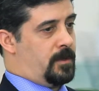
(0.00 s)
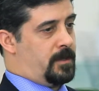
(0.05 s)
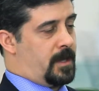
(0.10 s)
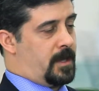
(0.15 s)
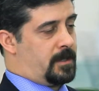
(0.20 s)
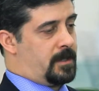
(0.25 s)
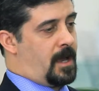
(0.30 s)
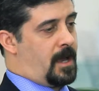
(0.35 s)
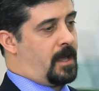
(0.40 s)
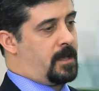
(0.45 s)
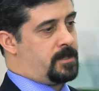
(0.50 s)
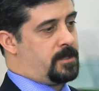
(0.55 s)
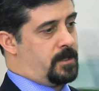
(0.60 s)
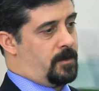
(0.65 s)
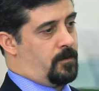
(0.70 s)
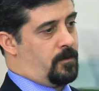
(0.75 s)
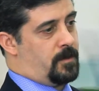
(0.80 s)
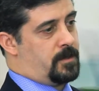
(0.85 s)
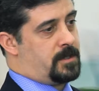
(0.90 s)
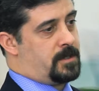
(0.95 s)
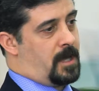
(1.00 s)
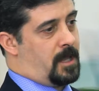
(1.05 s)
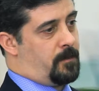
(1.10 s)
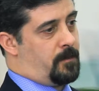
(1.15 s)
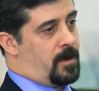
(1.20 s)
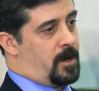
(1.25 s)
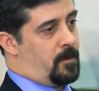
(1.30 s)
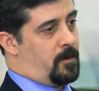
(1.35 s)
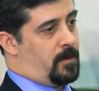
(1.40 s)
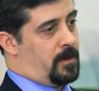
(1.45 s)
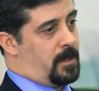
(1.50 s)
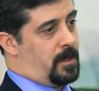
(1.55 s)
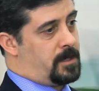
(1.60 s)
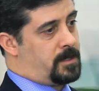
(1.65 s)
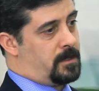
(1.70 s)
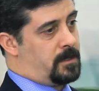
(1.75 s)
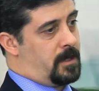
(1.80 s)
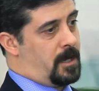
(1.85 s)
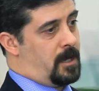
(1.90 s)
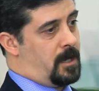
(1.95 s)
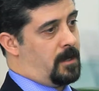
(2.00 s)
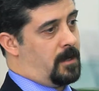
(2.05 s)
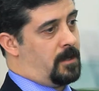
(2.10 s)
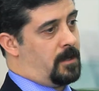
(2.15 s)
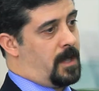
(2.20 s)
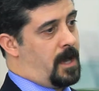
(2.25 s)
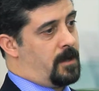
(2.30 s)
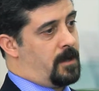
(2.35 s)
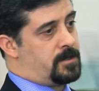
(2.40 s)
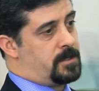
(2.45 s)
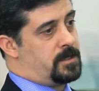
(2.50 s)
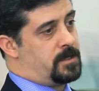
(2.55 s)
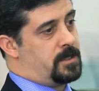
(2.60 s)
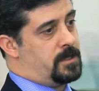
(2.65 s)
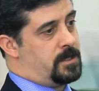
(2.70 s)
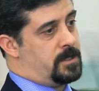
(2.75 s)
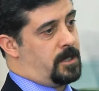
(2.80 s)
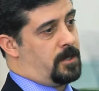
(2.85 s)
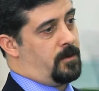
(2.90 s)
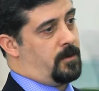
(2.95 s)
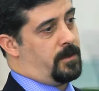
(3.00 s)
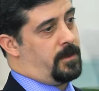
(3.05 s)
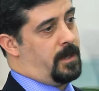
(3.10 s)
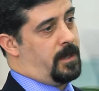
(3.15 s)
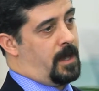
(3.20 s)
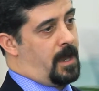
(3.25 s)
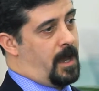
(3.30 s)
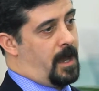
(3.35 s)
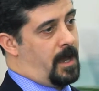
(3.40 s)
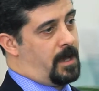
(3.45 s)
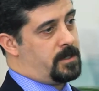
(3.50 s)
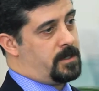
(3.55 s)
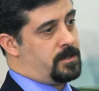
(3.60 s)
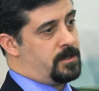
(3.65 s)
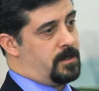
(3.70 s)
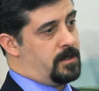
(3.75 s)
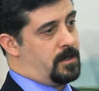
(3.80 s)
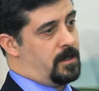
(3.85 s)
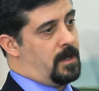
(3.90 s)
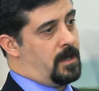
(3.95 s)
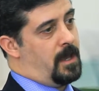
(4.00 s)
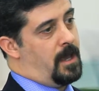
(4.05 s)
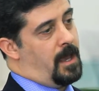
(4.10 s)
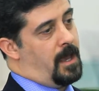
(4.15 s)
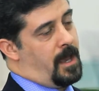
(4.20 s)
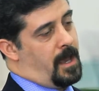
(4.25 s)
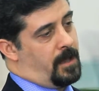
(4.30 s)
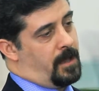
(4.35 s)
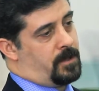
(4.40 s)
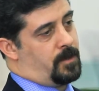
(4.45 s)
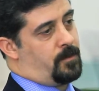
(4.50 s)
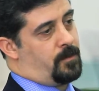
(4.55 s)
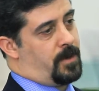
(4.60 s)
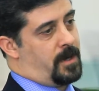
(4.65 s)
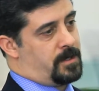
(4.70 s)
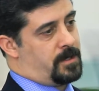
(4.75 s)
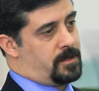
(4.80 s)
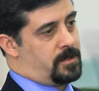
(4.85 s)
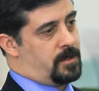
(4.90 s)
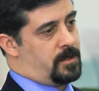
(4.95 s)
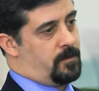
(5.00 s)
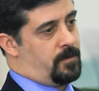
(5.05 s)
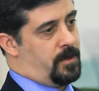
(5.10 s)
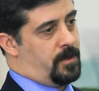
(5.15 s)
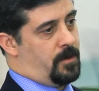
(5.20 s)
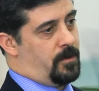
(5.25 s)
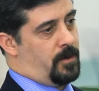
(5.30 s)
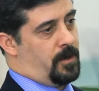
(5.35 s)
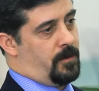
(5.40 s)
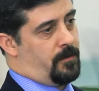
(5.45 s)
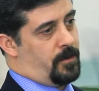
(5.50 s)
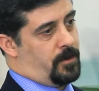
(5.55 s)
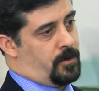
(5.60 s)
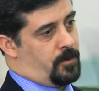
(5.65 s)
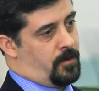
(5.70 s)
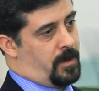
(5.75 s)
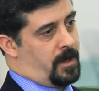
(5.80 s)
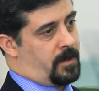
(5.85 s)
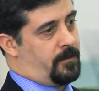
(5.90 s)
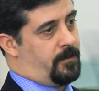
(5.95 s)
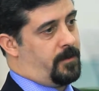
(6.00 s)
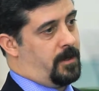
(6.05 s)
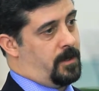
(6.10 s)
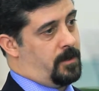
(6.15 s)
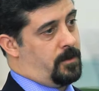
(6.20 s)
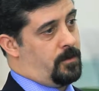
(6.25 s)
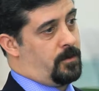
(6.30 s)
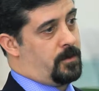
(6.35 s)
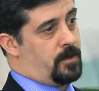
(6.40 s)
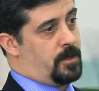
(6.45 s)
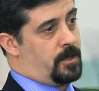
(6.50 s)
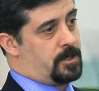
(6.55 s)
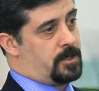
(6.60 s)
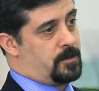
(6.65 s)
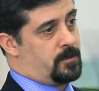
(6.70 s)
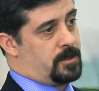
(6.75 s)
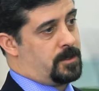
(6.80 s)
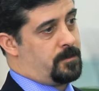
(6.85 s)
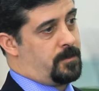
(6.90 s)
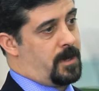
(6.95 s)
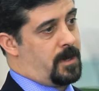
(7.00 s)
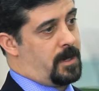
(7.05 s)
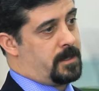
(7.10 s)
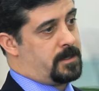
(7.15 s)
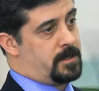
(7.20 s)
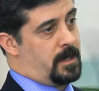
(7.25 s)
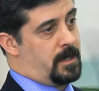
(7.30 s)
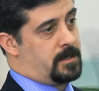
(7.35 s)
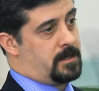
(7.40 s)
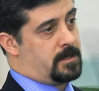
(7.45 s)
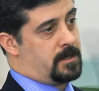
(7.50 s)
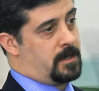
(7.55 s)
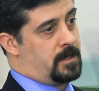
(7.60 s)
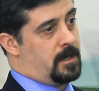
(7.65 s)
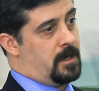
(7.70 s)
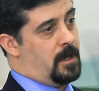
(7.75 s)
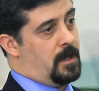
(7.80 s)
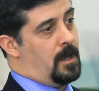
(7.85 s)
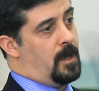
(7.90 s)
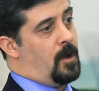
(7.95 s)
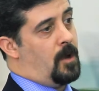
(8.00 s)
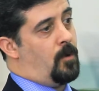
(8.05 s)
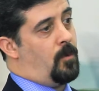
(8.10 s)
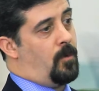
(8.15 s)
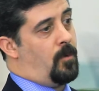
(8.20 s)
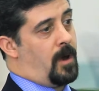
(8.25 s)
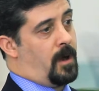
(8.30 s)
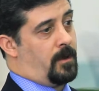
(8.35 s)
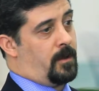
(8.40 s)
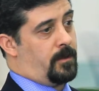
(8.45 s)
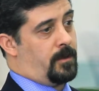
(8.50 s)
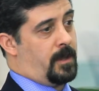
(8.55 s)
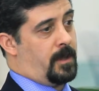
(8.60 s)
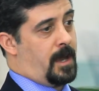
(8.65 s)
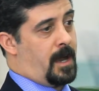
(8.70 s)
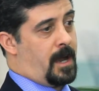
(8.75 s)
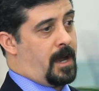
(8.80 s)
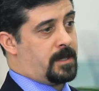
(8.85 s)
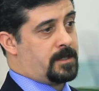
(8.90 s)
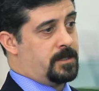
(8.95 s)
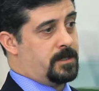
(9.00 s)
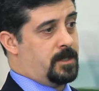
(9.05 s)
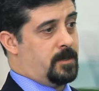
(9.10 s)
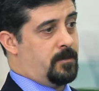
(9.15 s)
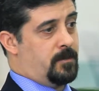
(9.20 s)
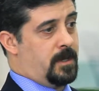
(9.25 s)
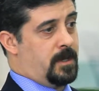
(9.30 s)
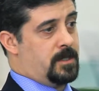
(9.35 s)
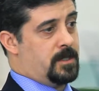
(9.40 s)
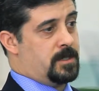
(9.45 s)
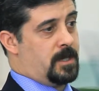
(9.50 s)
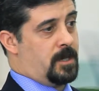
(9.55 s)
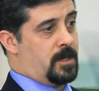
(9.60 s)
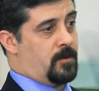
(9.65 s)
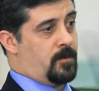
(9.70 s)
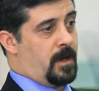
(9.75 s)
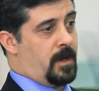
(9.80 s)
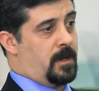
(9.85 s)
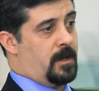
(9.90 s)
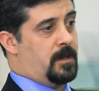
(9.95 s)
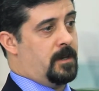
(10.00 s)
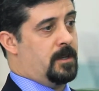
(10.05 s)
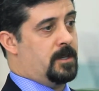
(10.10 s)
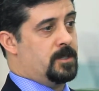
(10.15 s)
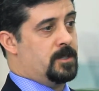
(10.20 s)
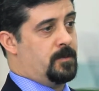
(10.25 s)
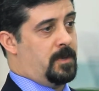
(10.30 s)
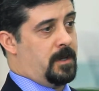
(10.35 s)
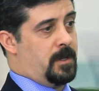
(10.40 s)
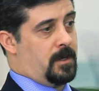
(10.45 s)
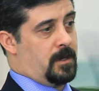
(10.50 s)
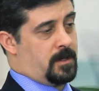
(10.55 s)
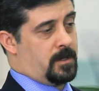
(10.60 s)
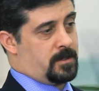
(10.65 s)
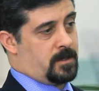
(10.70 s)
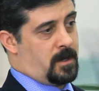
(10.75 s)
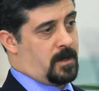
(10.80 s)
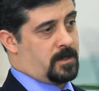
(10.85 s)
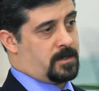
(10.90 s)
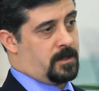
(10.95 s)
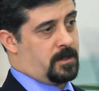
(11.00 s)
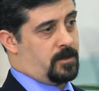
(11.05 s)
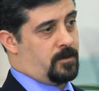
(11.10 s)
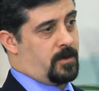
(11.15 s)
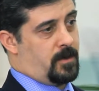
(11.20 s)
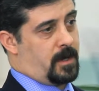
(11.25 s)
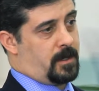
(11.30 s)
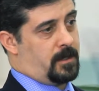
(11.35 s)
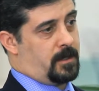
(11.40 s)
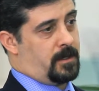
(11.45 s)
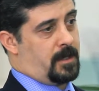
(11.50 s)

technology with solid polymer electrolyte allows us to generate the hydrogen at the pressures and purity for direct feed to a customer's process, while the oxygen being generated is being exhausted directly